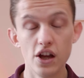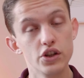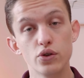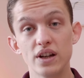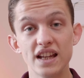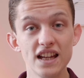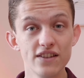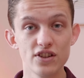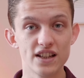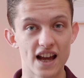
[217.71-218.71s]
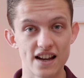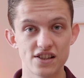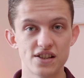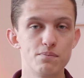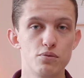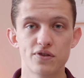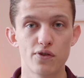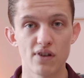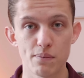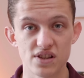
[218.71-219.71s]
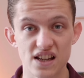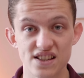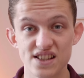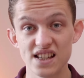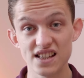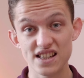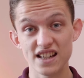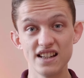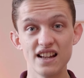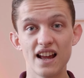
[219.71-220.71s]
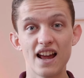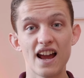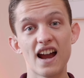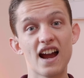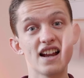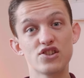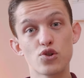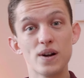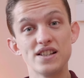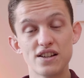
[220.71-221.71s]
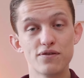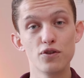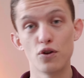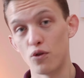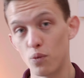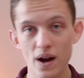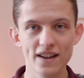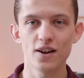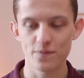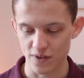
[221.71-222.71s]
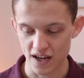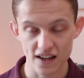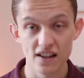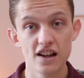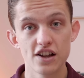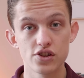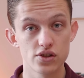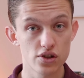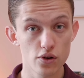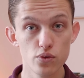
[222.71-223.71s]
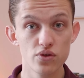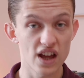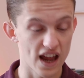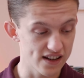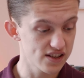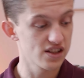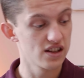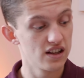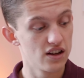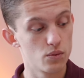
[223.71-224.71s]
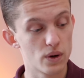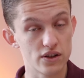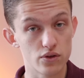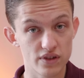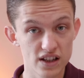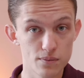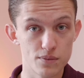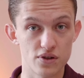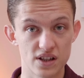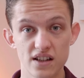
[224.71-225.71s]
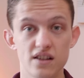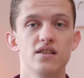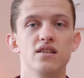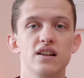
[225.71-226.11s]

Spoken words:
You can even get symbols that represent 16 and 24 way up there, so that when you read the music,